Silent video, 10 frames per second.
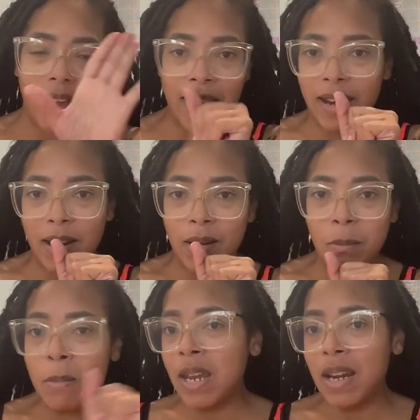And
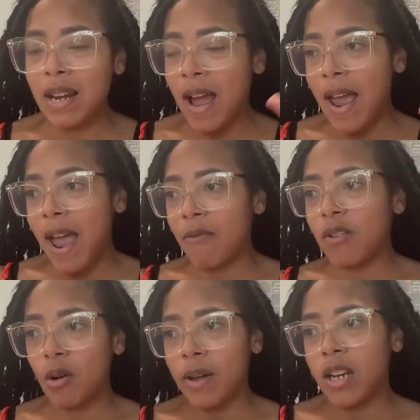then me not
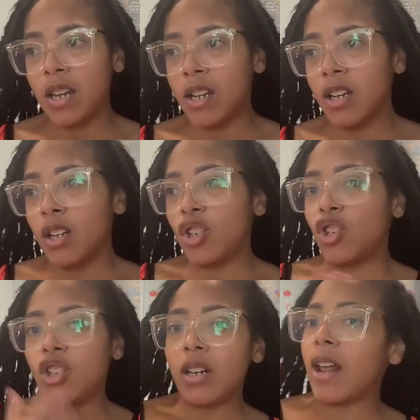having no money
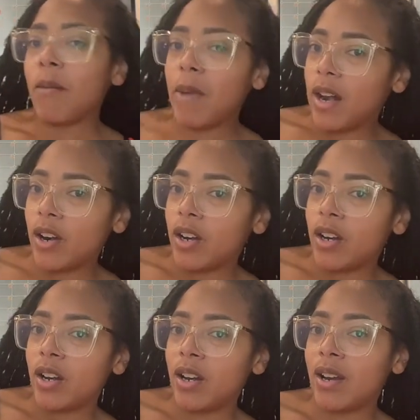should not matter
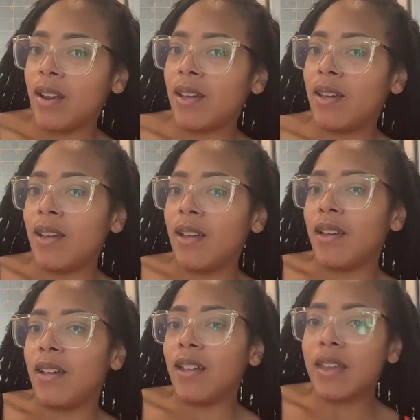
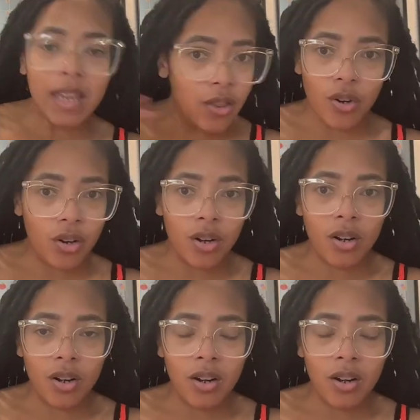either.